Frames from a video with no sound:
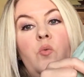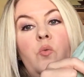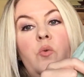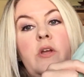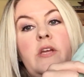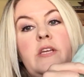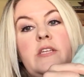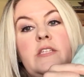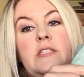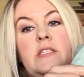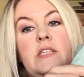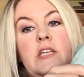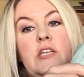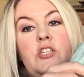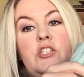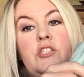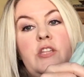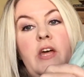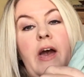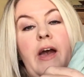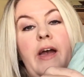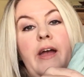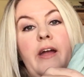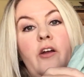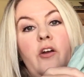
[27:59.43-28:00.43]
re-stitch
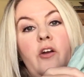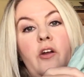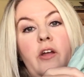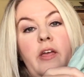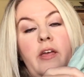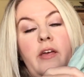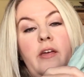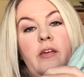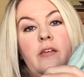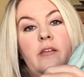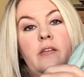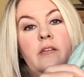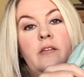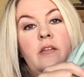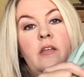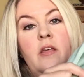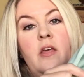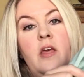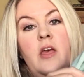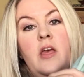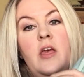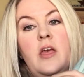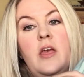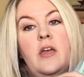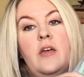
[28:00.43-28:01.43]
that area.
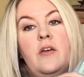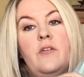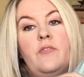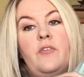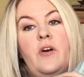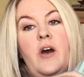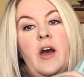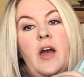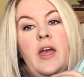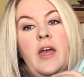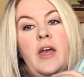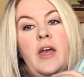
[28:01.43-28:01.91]
If I